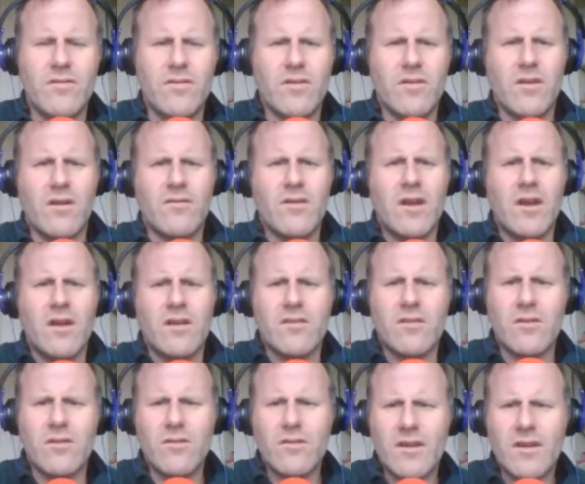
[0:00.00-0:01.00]
fuck off.
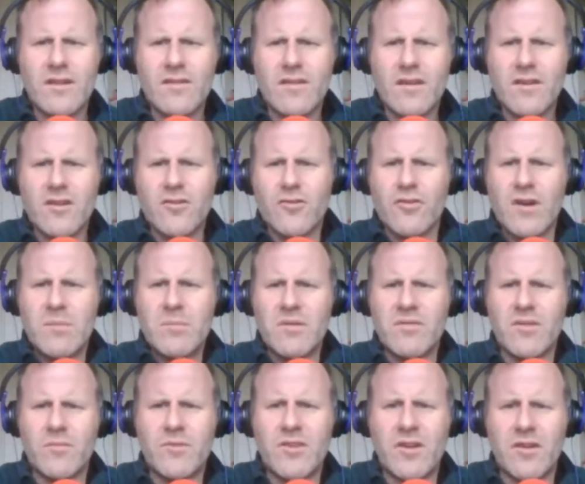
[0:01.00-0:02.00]
So it looks like it's on a crepe
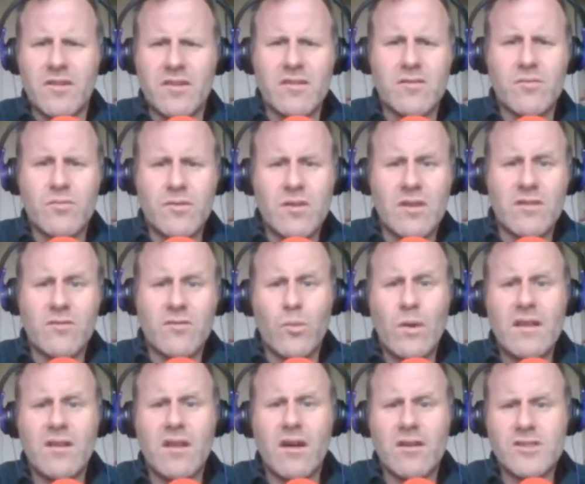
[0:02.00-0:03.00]
of some sort. There's
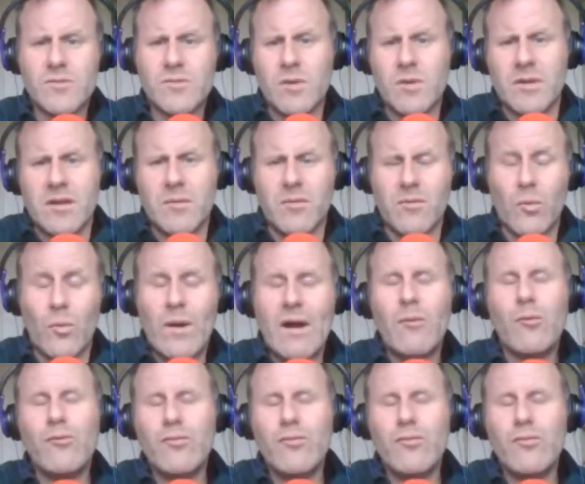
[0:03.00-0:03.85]
well-knowledgeable people,